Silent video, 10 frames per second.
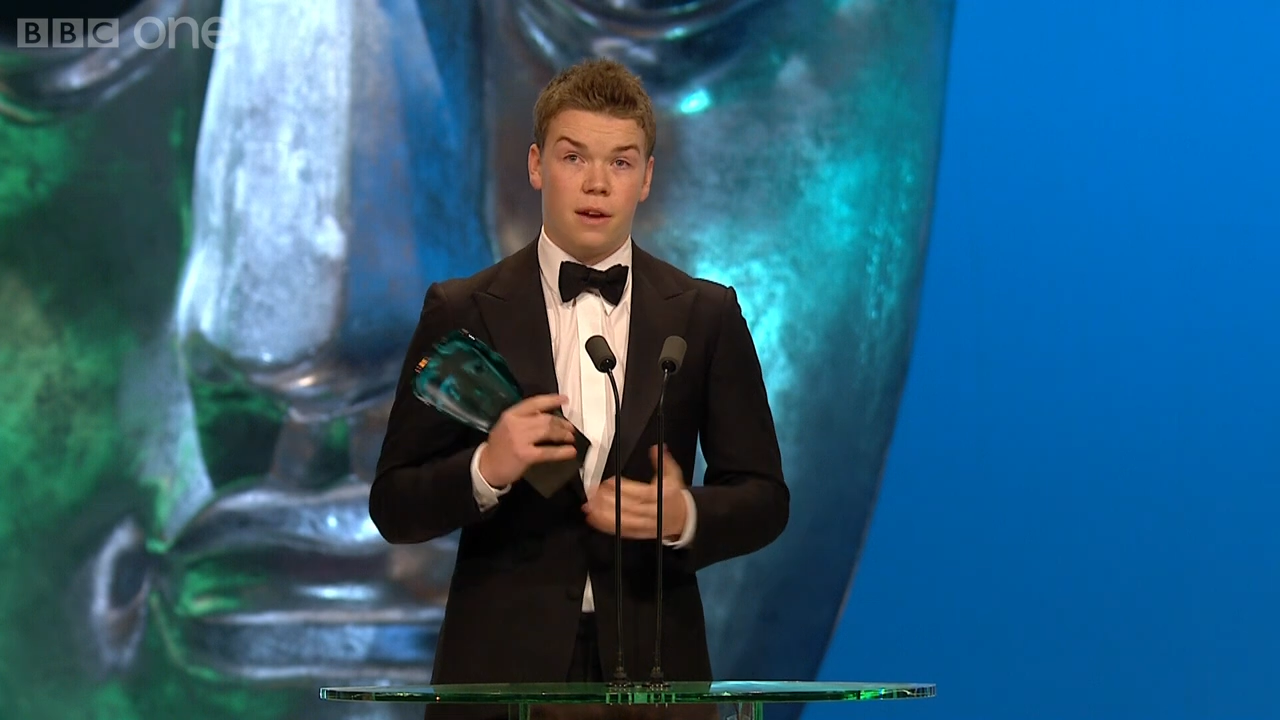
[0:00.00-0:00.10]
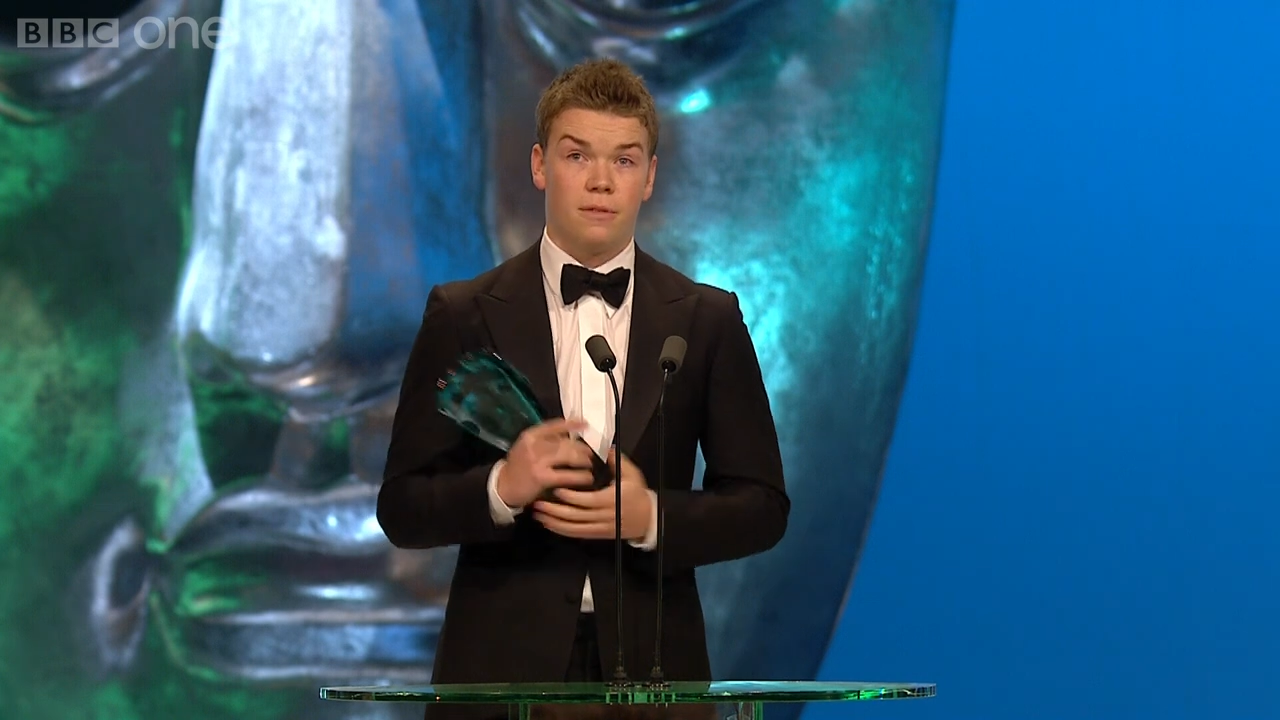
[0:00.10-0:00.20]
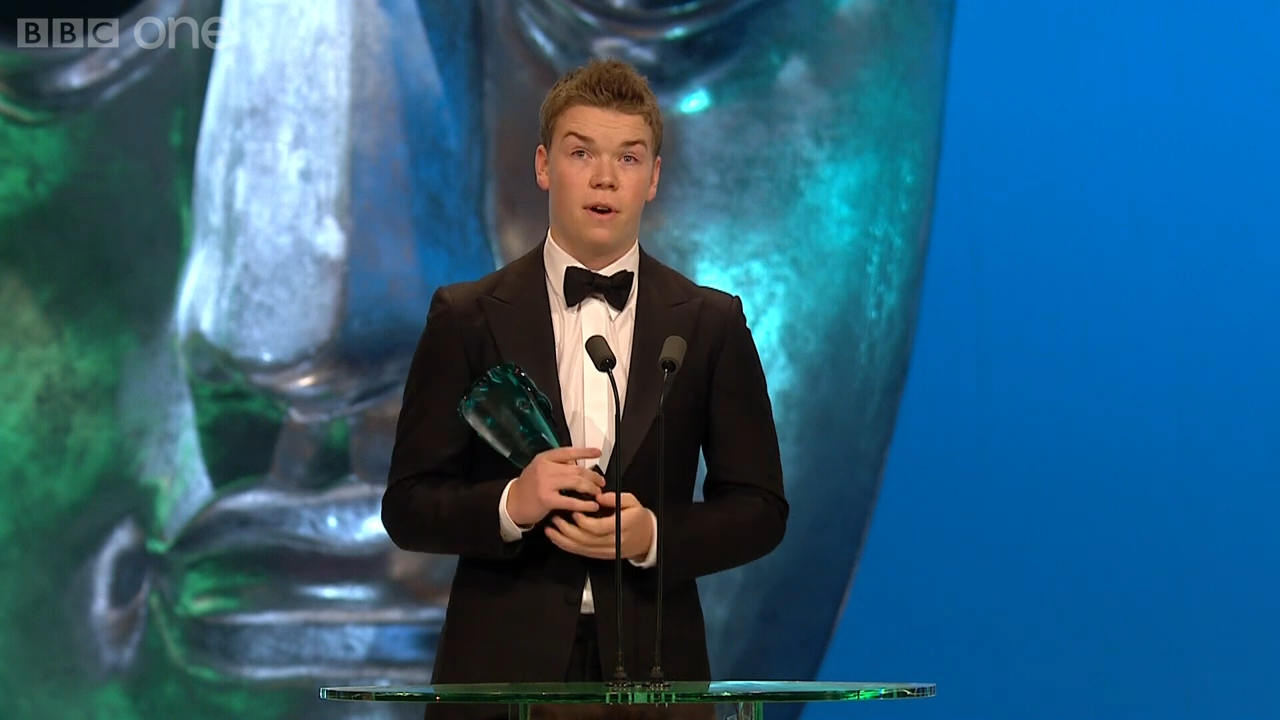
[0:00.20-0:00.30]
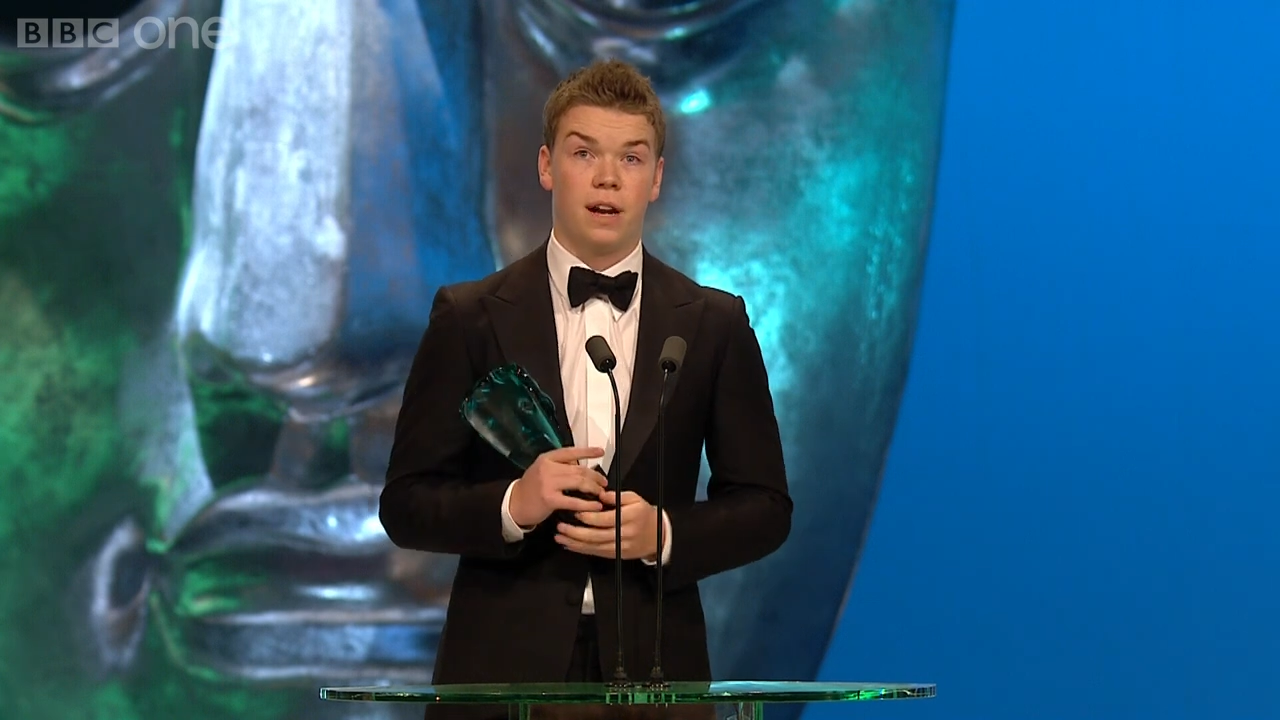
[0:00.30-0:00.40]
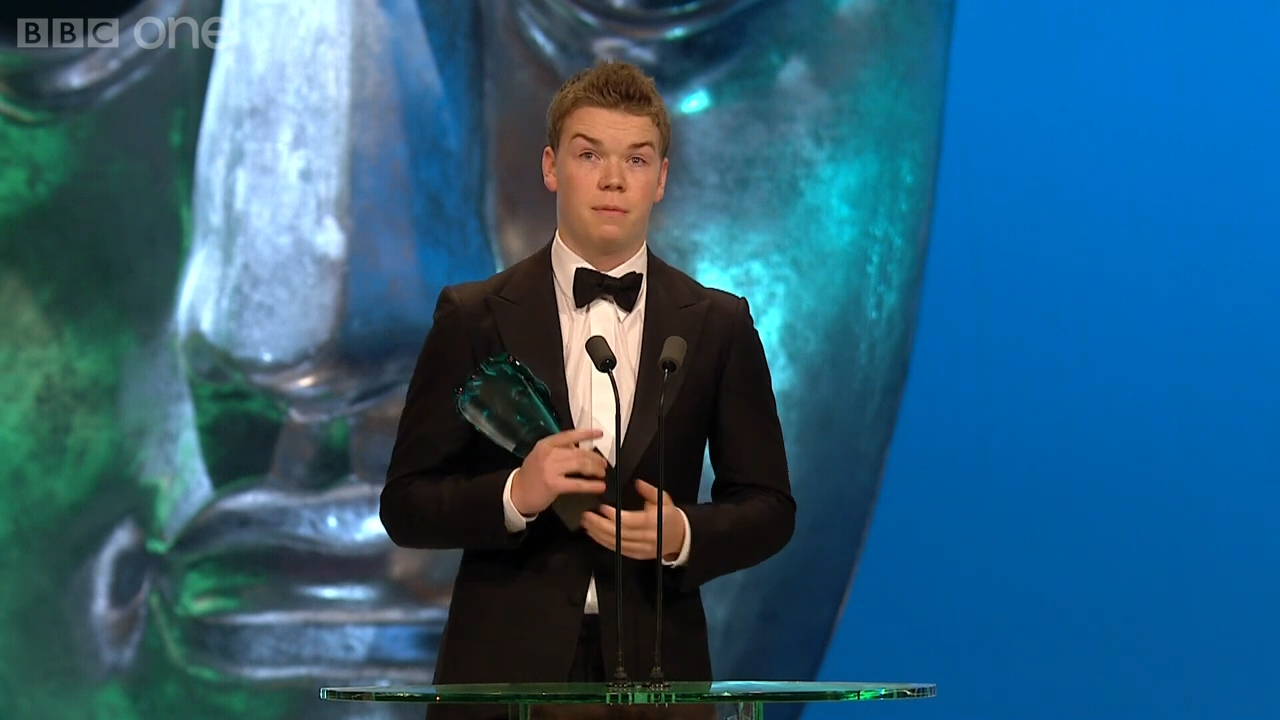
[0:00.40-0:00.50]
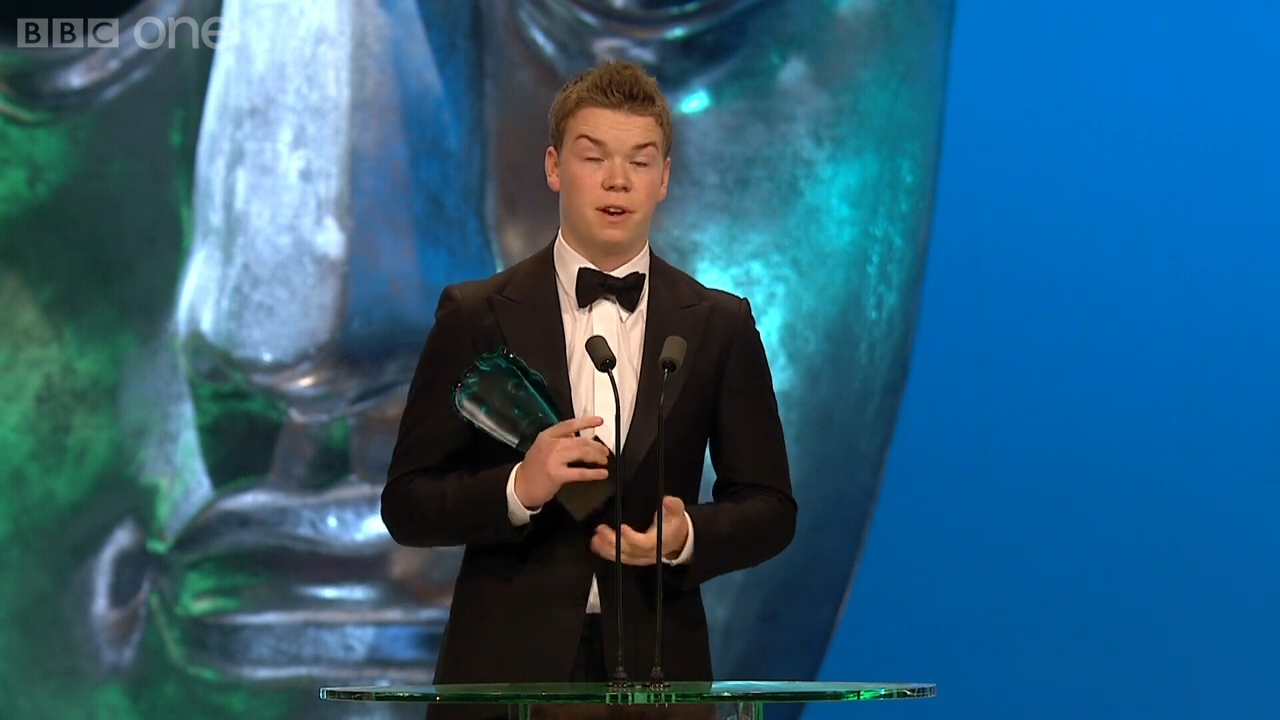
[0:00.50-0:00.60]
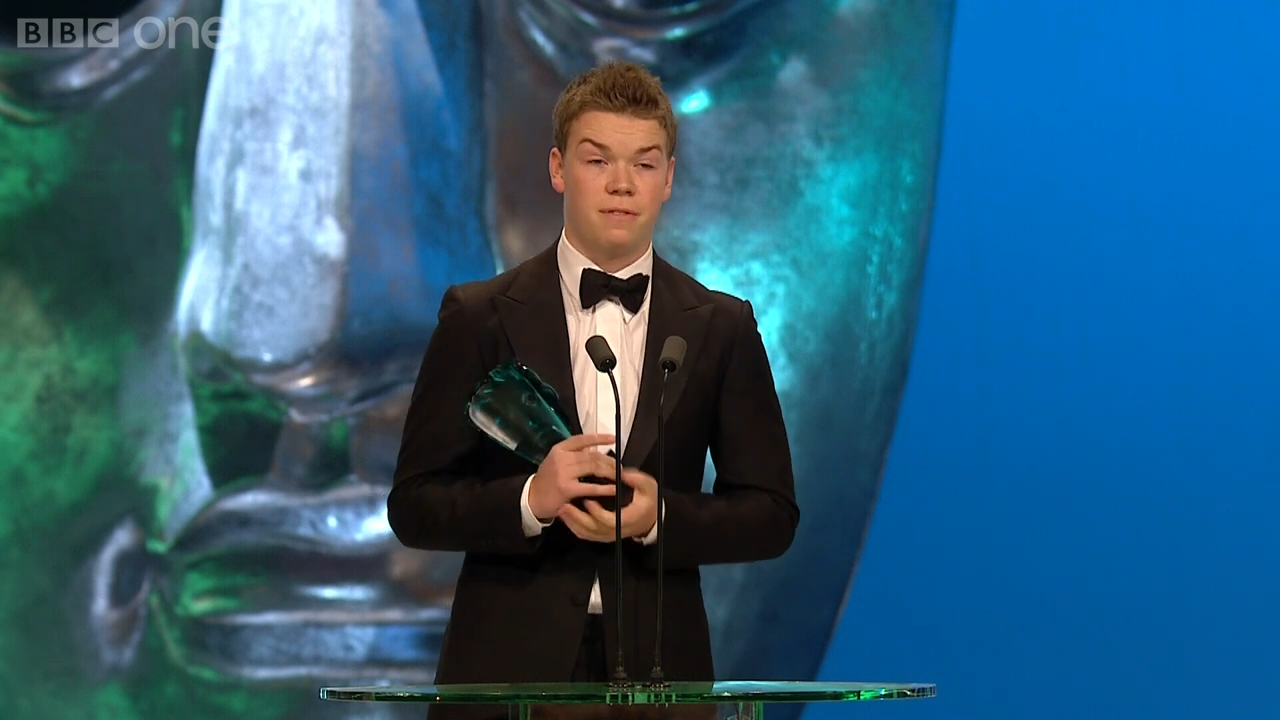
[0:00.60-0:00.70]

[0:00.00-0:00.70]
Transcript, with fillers: and finally my